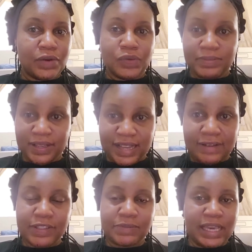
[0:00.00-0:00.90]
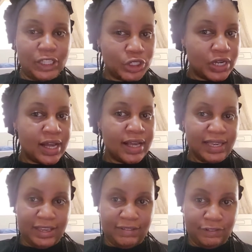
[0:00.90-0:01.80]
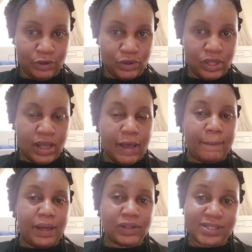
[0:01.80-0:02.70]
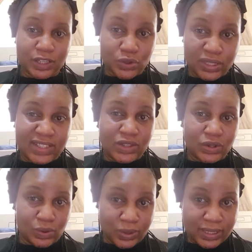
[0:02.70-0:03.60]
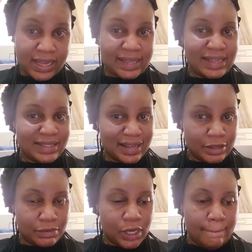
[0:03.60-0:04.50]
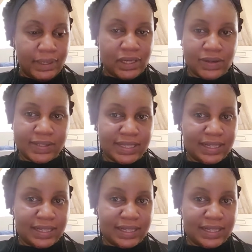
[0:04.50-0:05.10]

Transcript: women have to be extra careful about sexual intercourse at that time, because